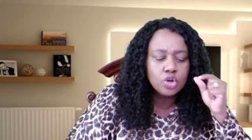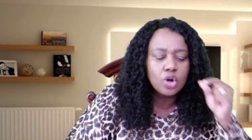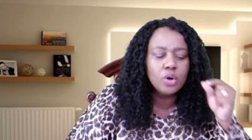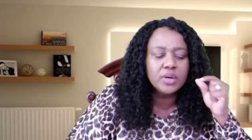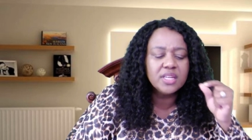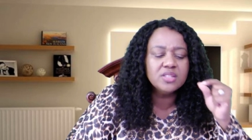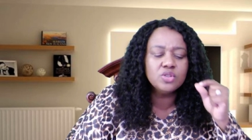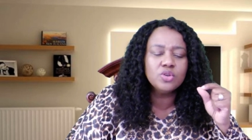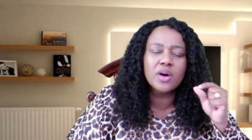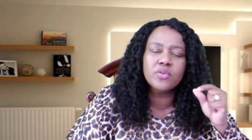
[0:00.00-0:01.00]
Go
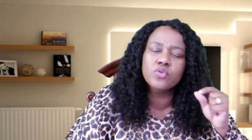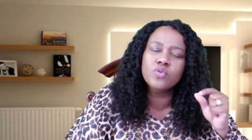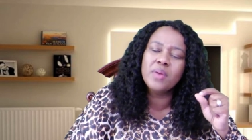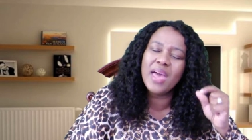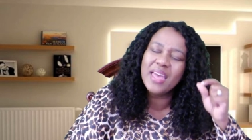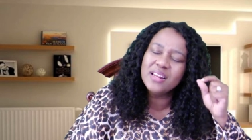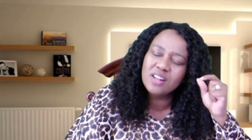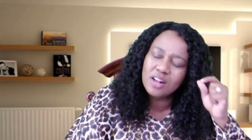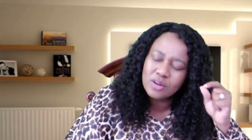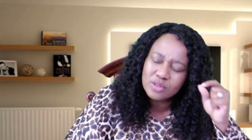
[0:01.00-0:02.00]
into your room
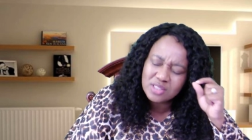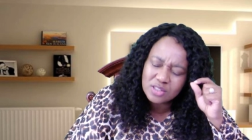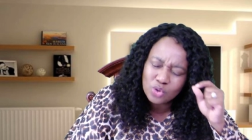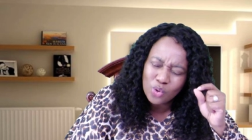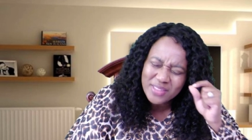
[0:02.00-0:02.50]
and close the door.